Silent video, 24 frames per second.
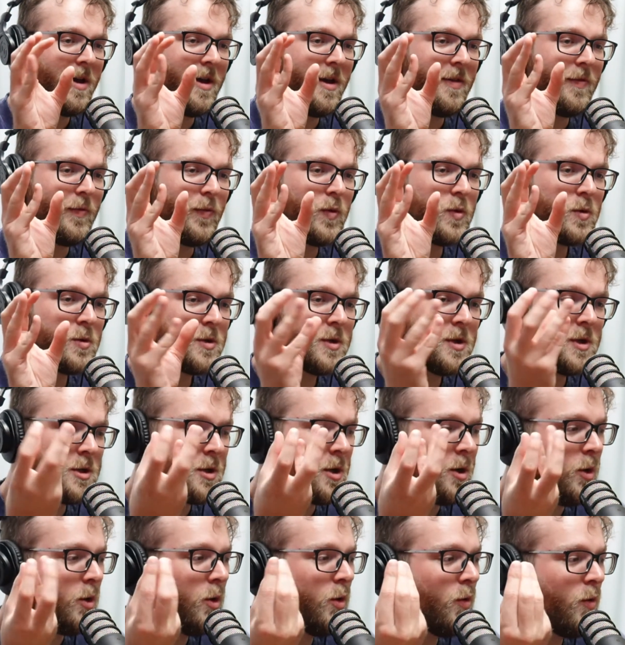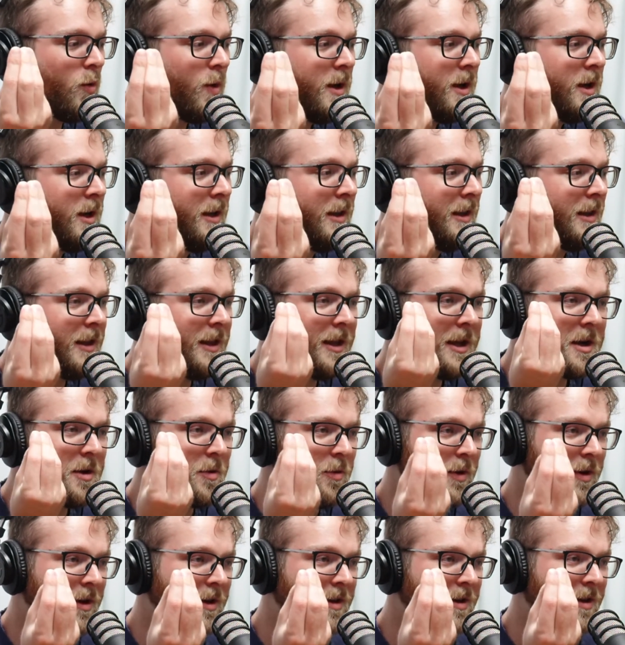there's this green
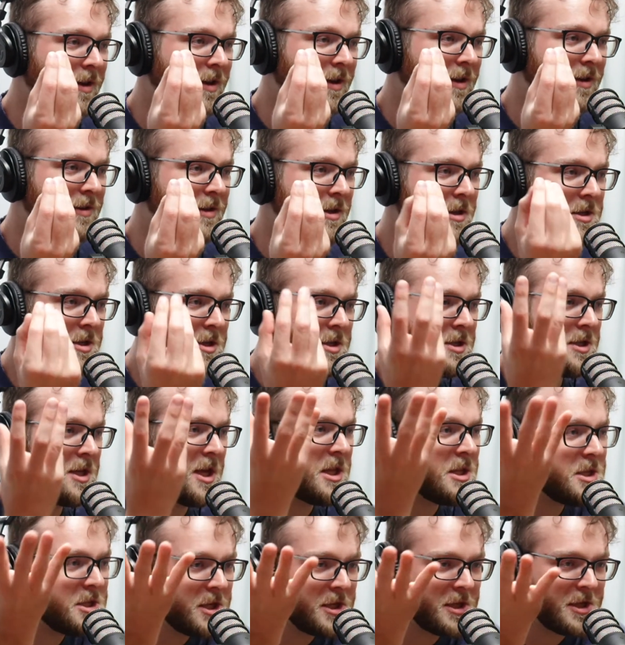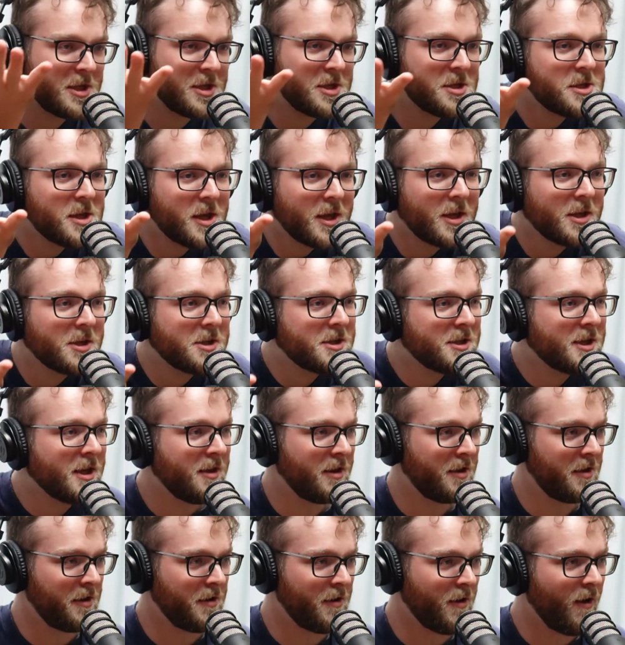liquid that sits in this, like,
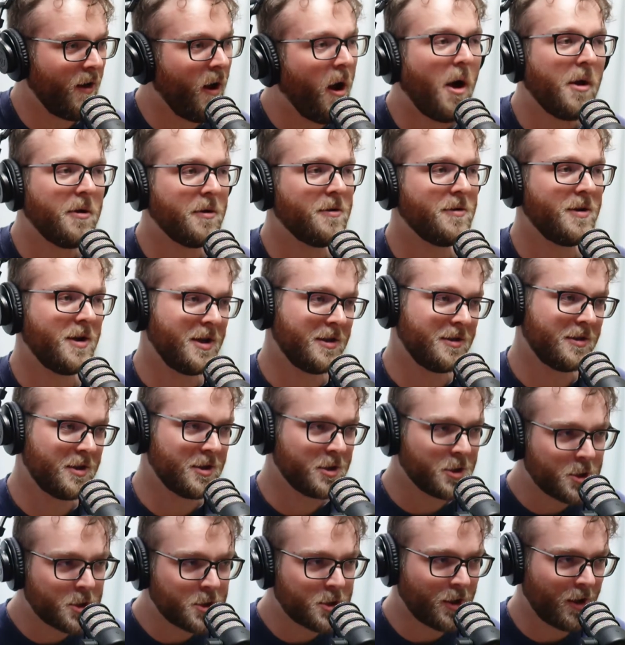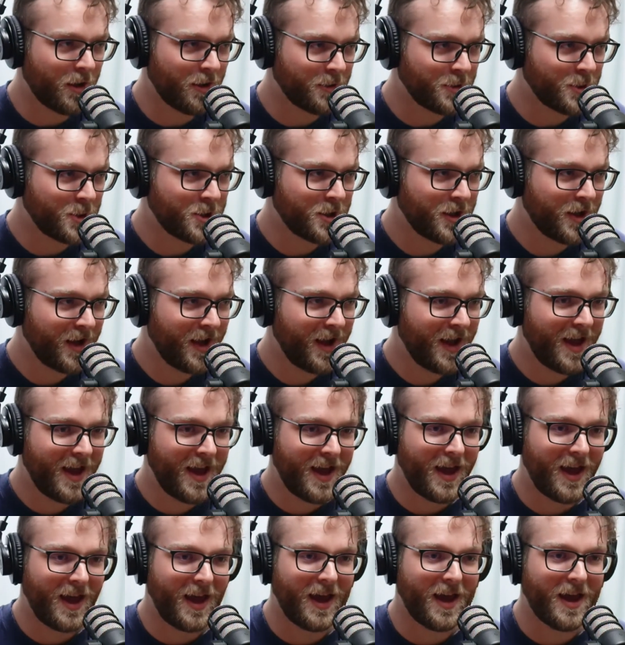cylinder underneath this church,
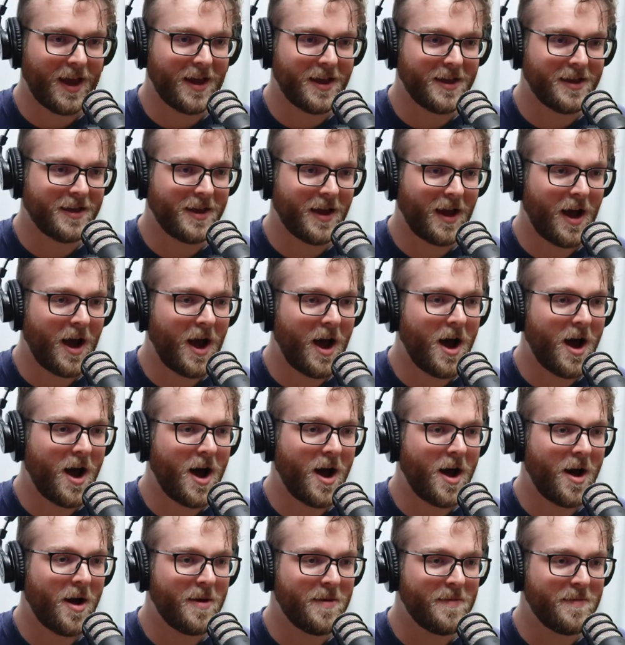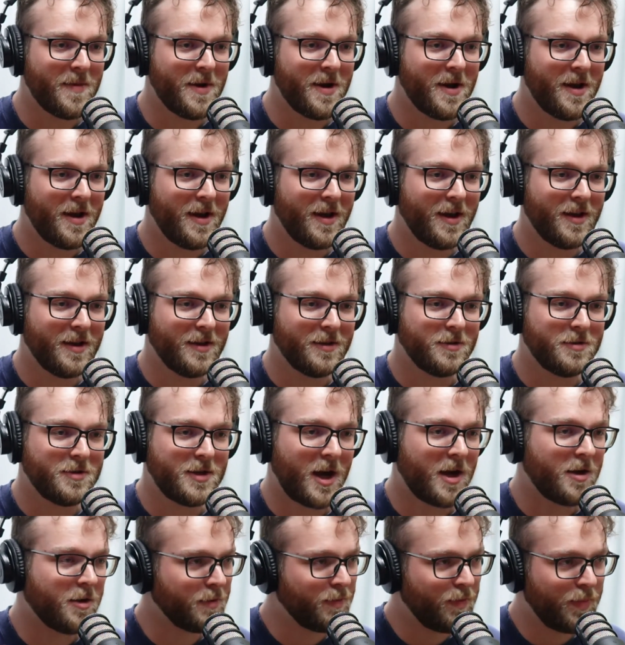and
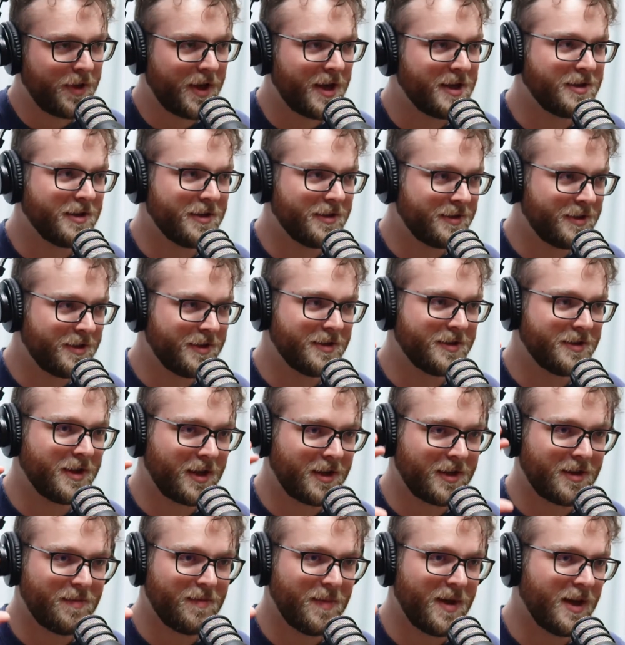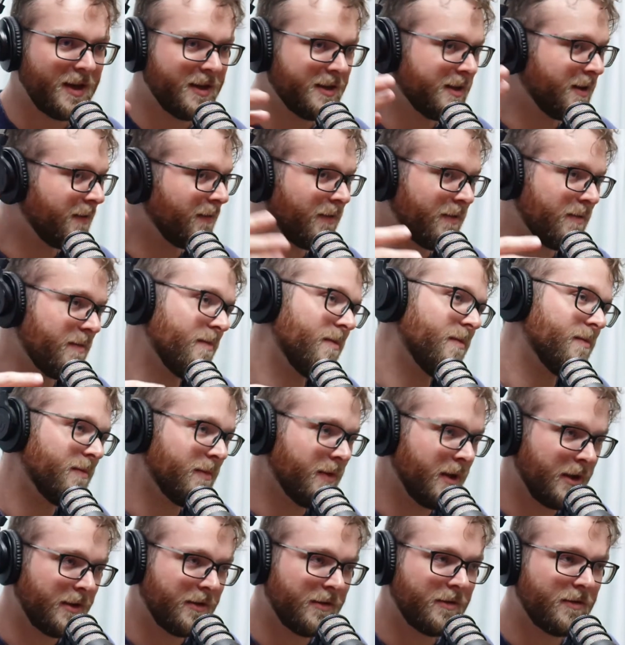Donald Pleasance is, the man, he's, like, from,
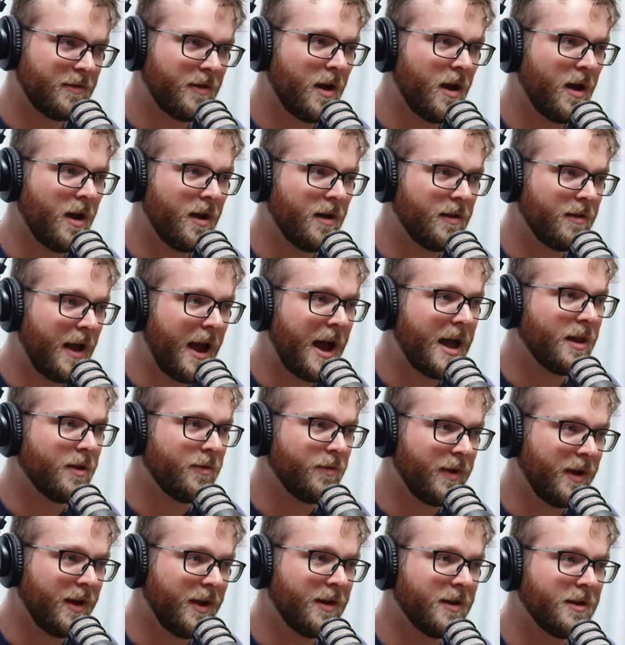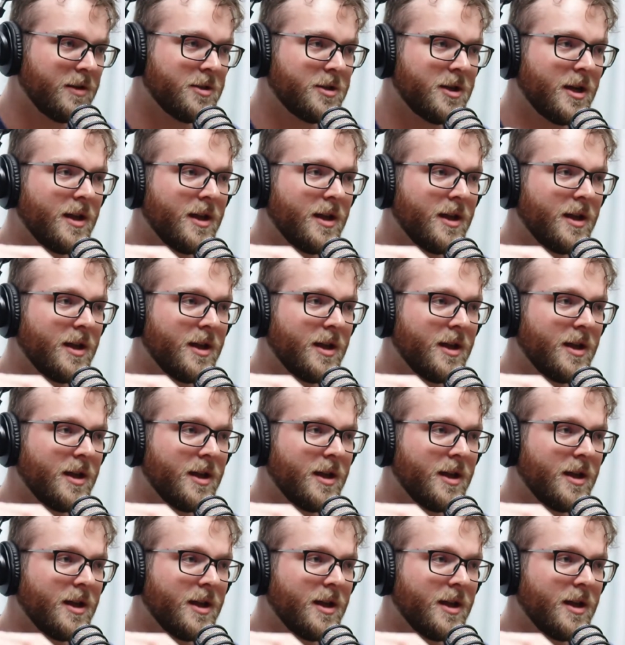like, Halloween and shit.